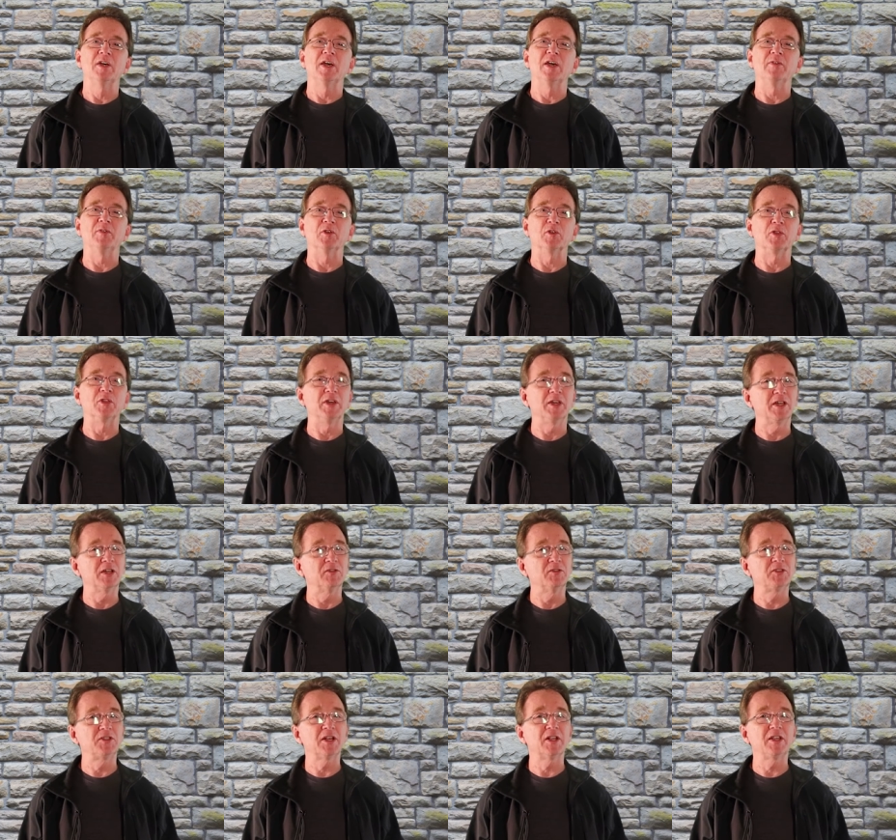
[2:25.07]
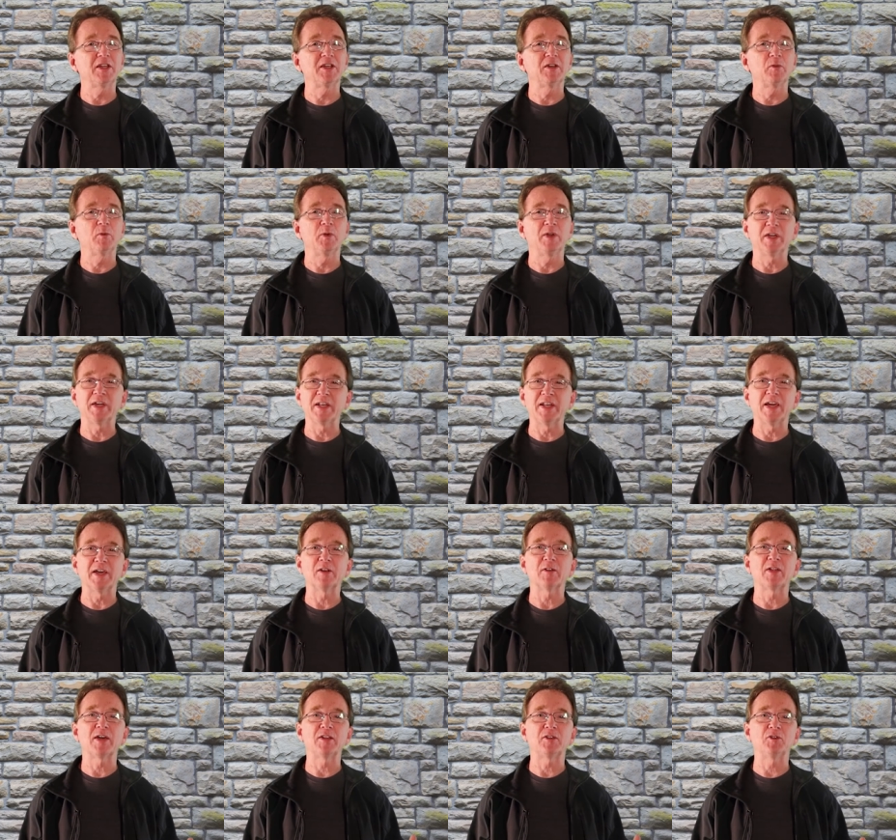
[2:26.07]
If you're thinking of selling, we can
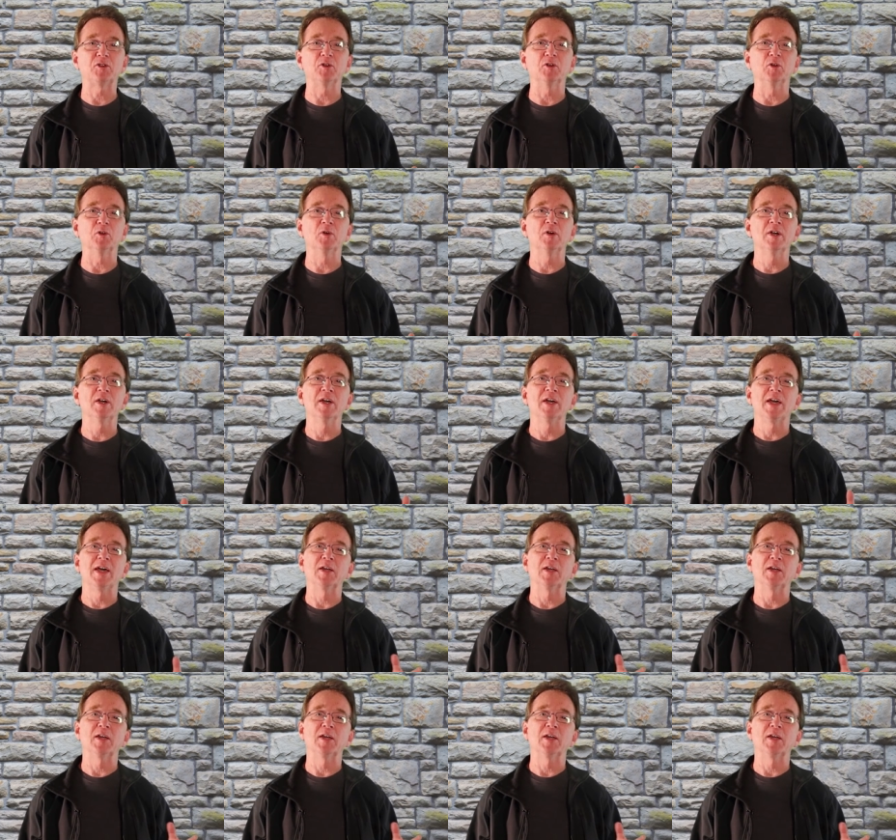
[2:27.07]
handle that too